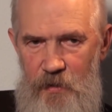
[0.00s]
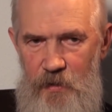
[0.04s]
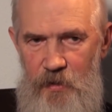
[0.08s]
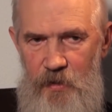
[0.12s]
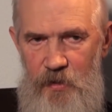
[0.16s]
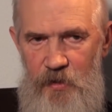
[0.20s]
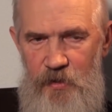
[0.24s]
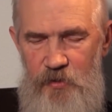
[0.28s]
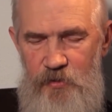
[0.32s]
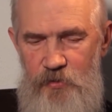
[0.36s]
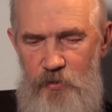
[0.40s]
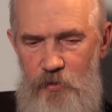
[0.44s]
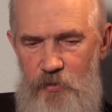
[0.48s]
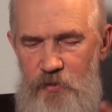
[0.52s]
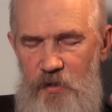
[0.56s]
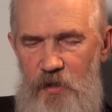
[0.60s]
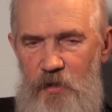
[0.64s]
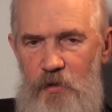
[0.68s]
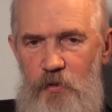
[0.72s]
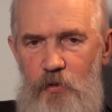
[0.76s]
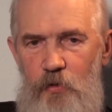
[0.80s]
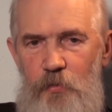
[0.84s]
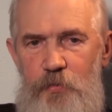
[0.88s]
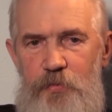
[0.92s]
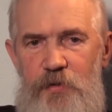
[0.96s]
showing
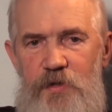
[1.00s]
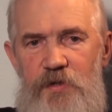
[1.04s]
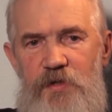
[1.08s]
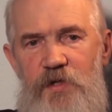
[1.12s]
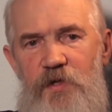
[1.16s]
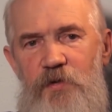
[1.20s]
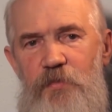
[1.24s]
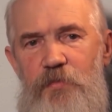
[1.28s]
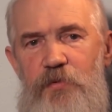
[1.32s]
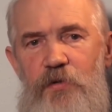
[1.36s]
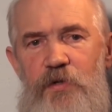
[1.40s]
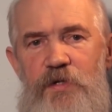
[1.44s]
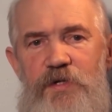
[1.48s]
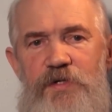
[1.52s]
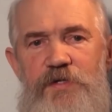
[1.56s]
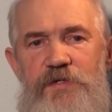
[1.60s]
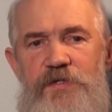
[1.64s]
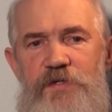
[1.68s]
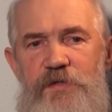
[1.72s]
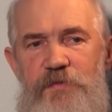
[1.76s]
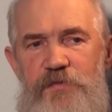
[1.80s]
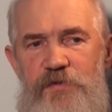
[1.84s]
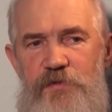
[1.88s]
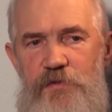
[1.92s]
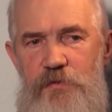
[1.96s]
that the chemical
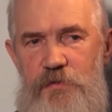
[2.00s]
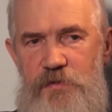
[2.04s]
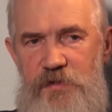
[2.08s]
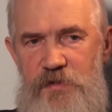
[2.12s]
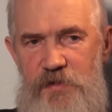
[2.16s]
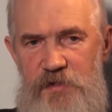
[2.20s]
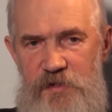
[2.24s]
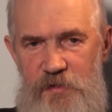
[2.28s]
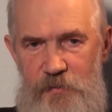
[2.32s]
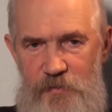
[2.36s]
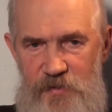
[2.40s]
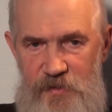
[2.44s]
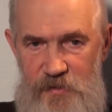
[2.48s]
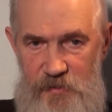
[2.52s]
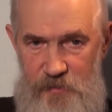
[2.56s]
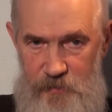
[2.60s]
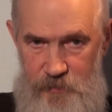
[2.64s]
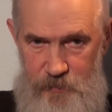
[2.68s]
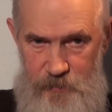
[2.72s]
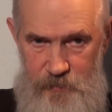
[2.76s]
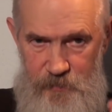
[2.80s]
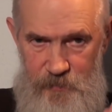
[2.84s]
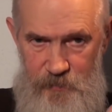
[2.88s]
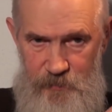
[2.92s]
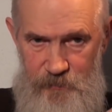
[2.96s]
nature of the
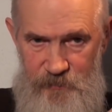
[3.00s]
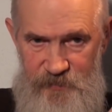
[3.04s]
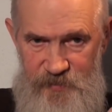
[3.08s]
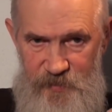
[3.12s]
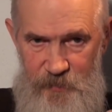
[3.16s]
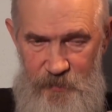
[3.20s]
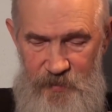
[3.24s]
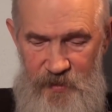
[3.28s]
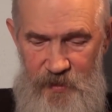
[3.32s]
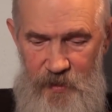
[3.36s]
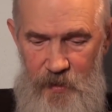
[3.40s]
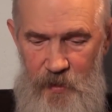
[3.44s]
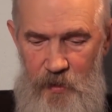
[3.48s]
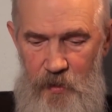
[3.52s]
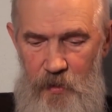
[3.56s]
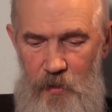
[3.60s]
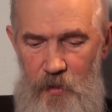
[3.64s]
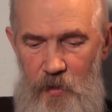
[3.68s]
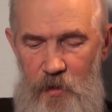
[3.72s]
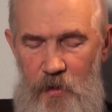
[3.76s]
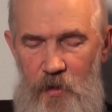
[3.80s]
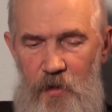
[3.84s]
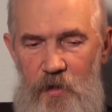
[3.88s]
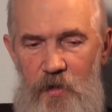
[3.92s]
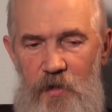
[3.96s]
substance ends
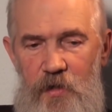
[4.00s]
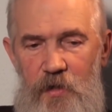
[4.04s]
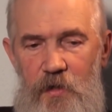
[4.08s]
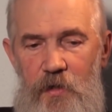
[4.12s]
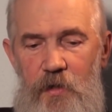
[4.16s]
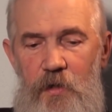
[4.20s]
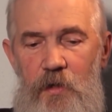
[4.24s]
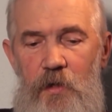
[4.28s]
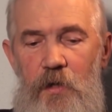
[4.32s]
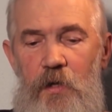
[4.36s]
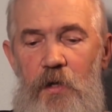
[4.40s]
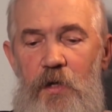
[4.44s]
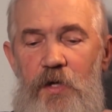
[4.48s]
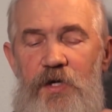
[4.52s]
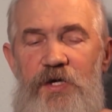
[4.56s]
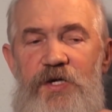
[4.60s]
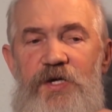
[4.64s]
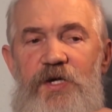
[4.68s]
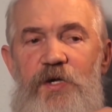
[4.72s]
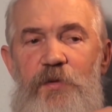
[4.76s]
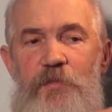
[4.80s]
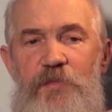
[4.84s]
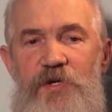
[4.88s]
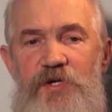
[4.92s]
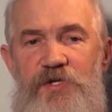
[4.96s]
within the Earth's
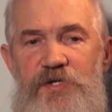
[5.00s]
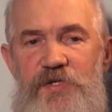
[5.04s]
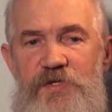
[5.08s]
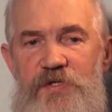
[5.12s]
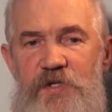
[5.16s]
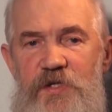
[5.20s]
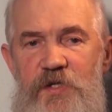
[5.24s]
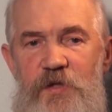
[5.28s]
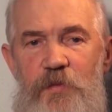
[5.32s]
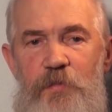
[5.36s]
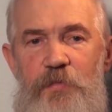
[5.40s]
depths